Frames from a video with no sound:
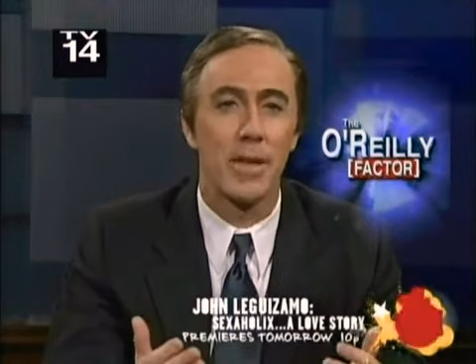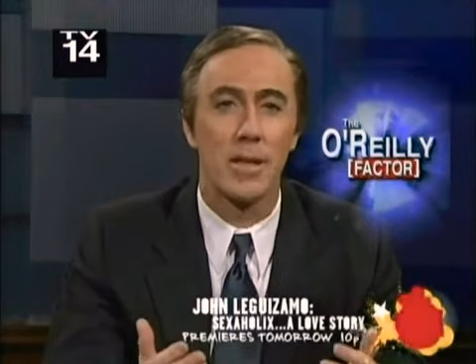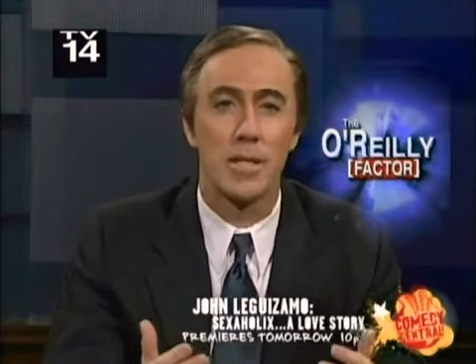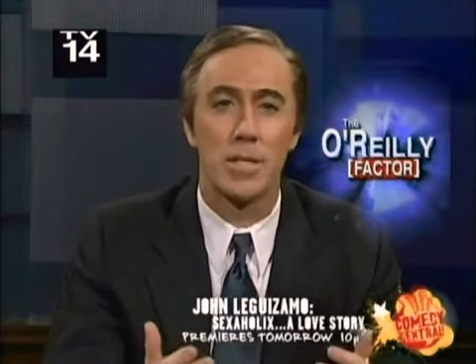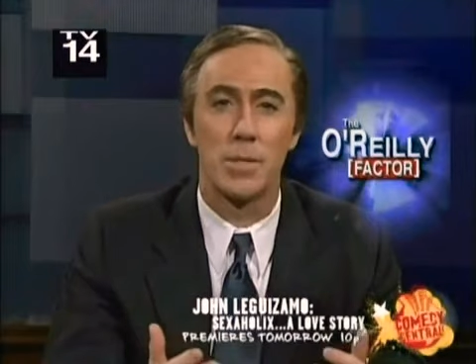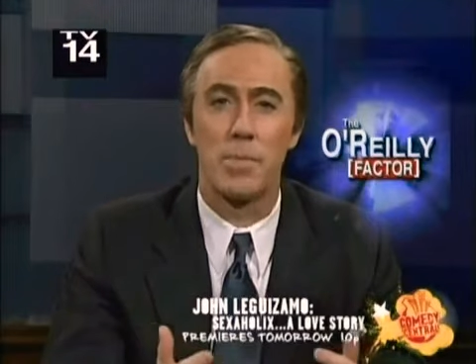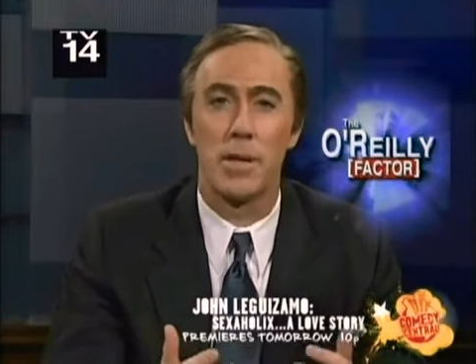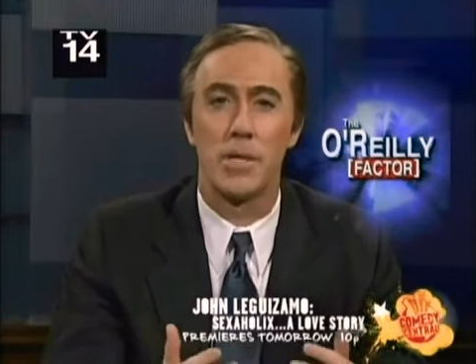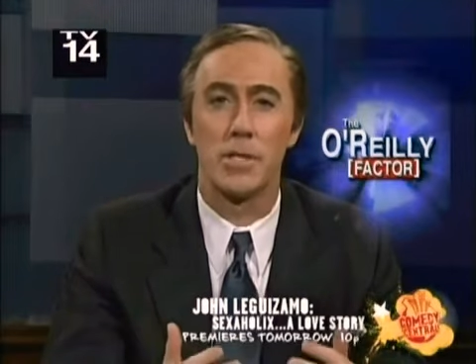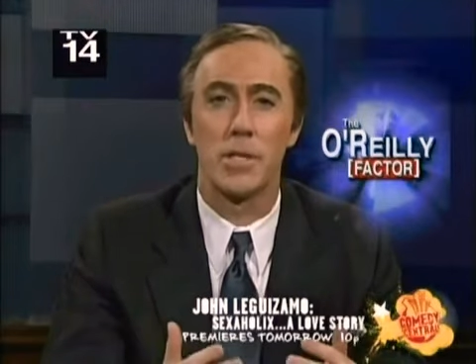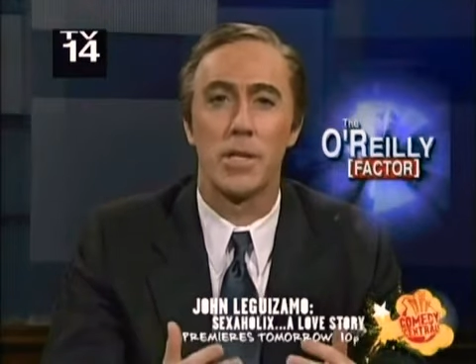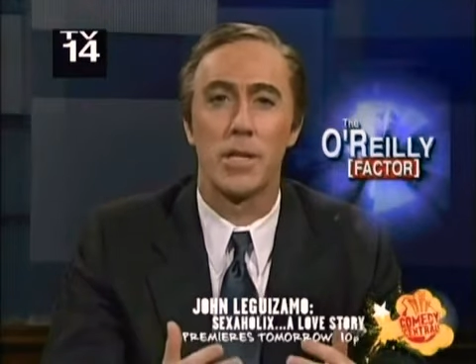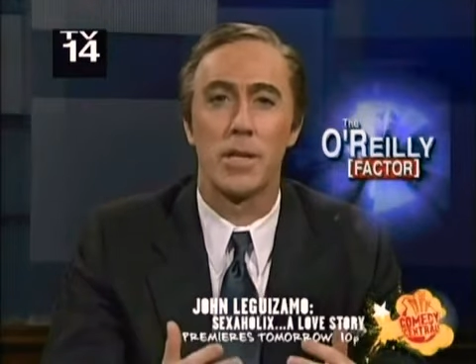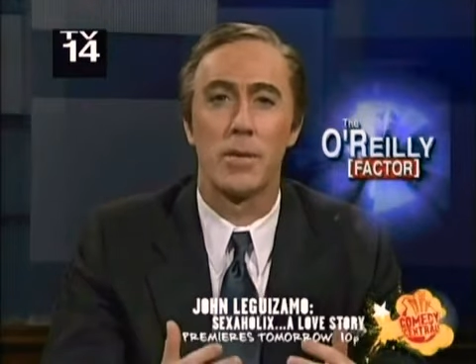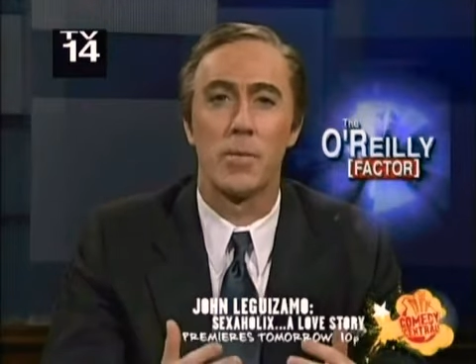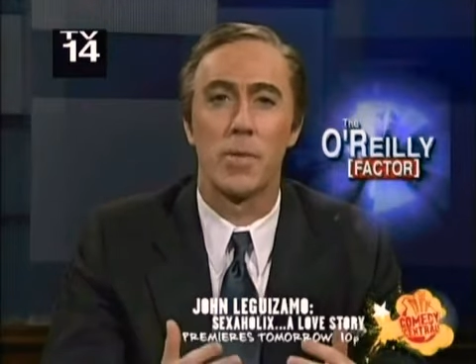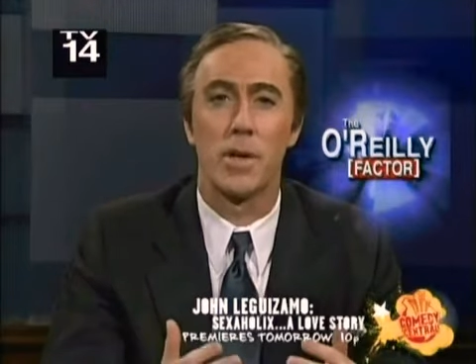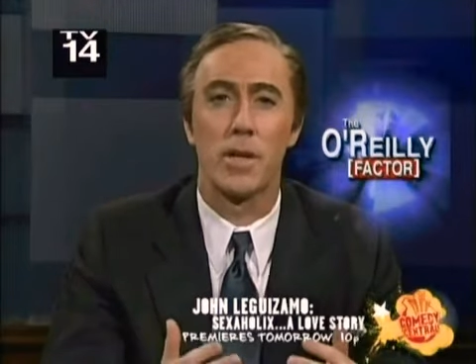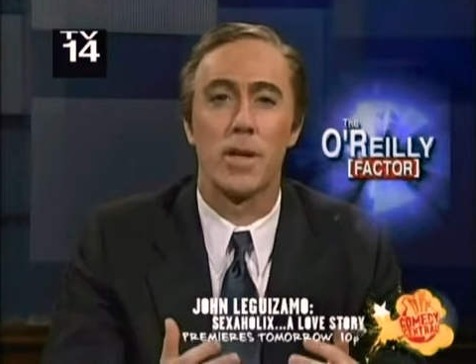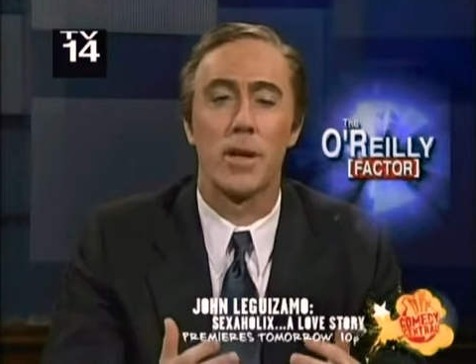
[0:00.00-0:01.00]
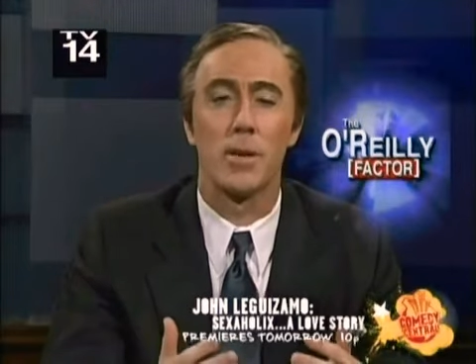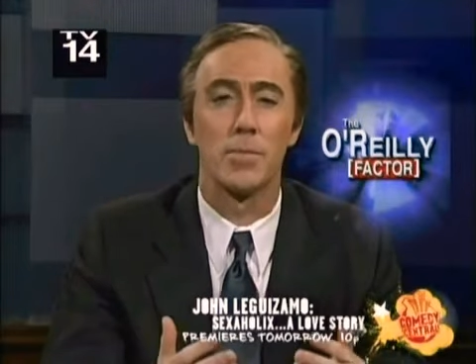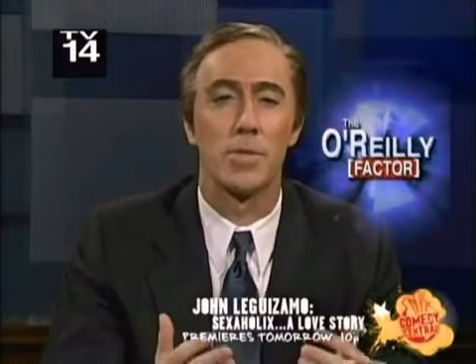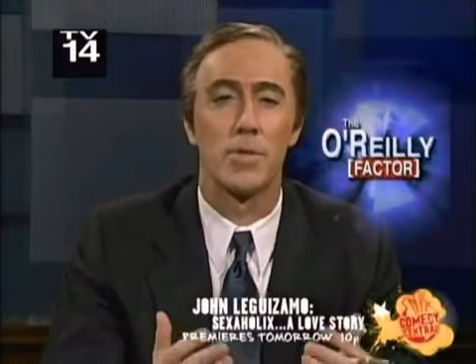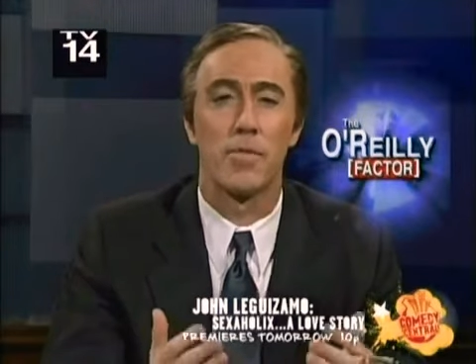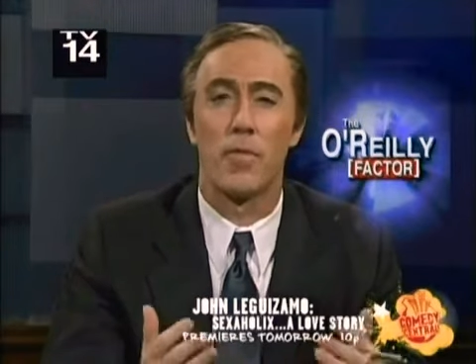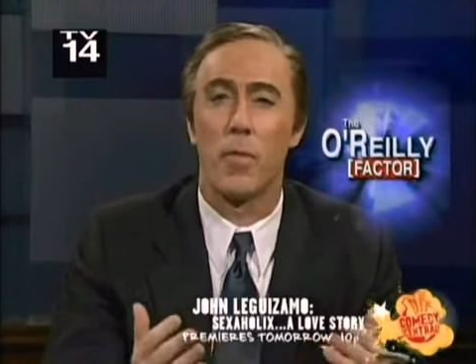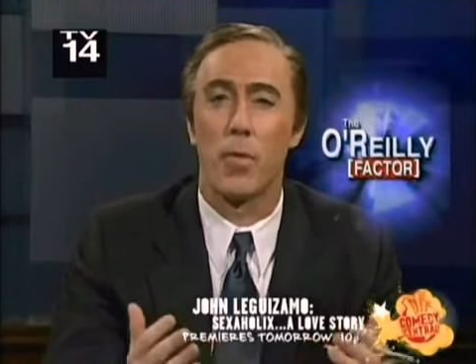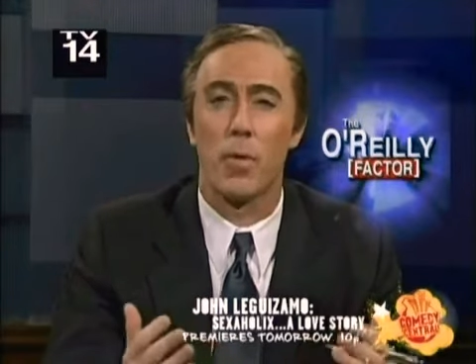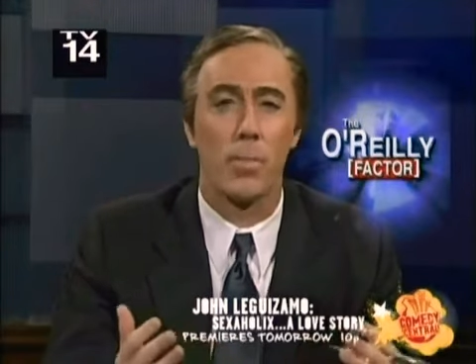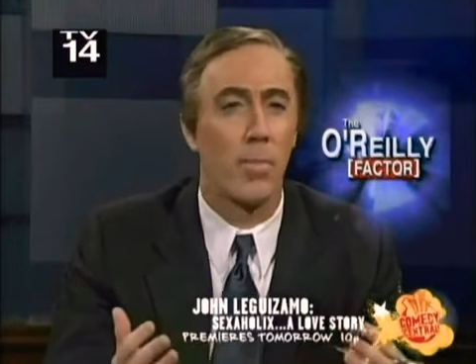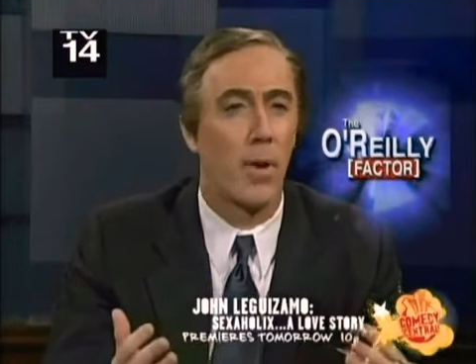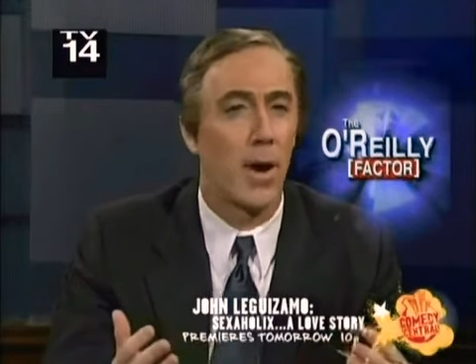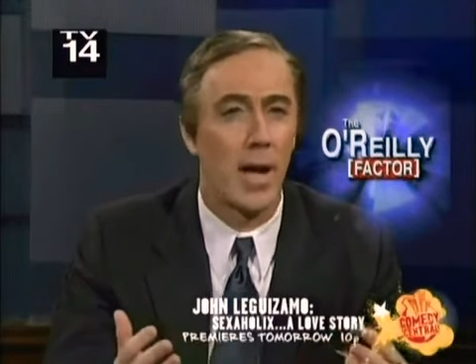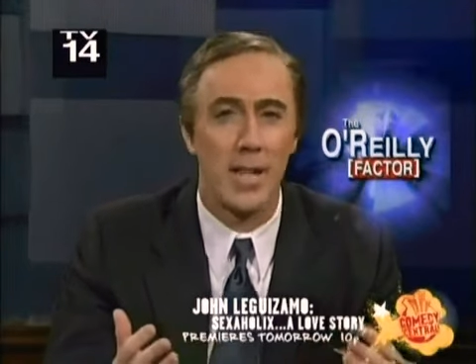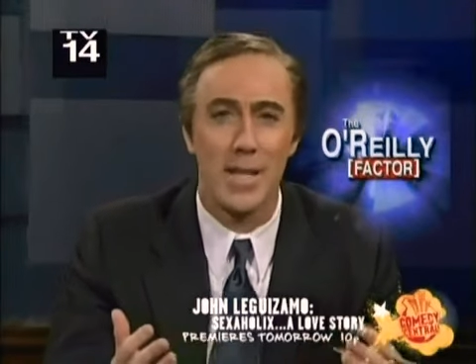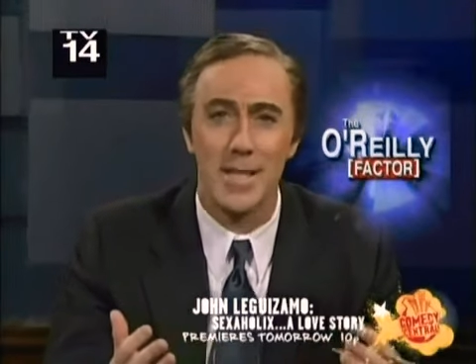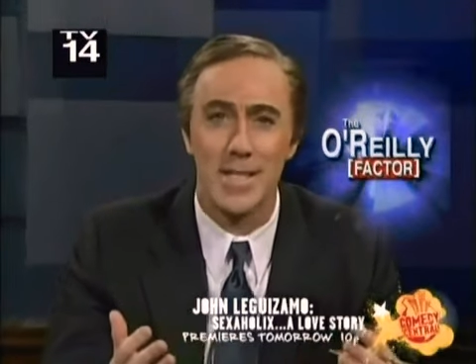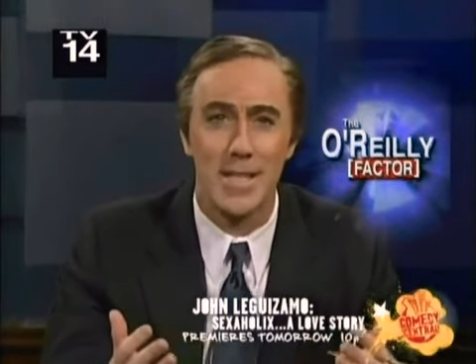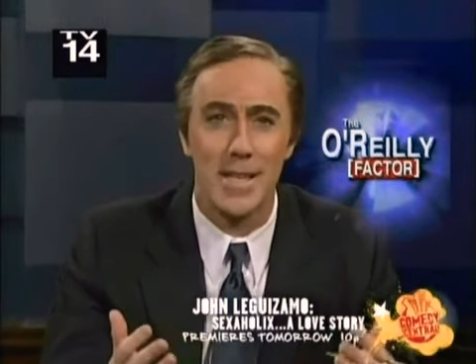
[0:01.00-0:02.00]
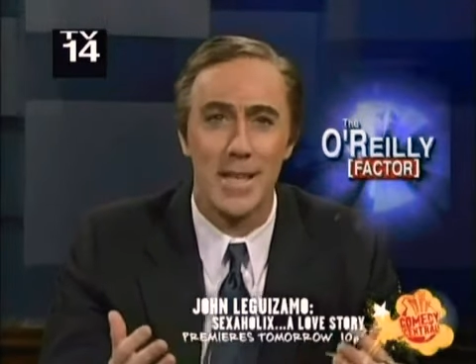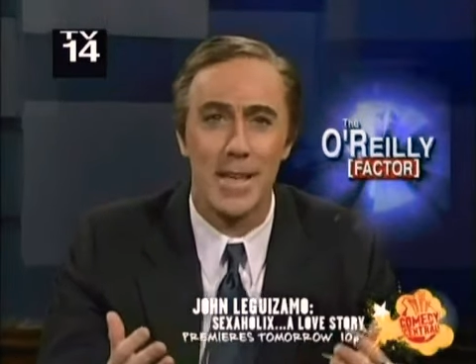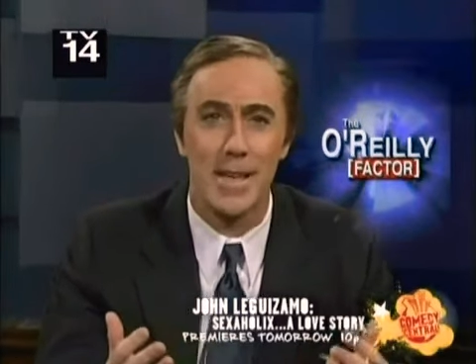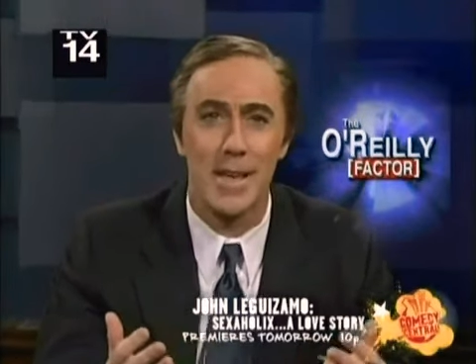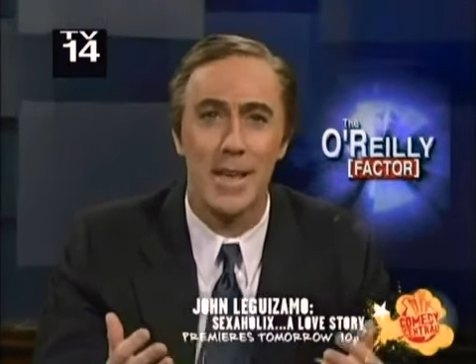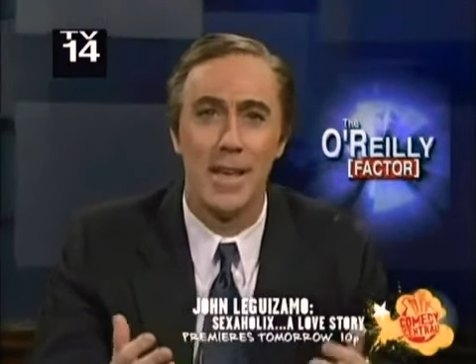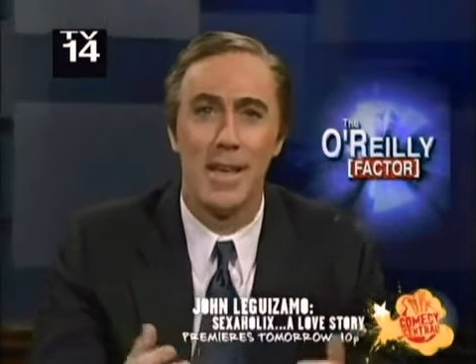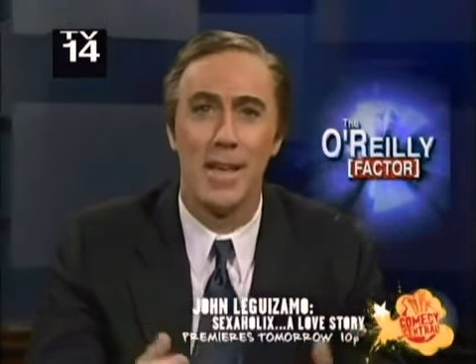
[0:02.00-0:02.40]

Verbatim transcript: especially when it comes to foreign policy?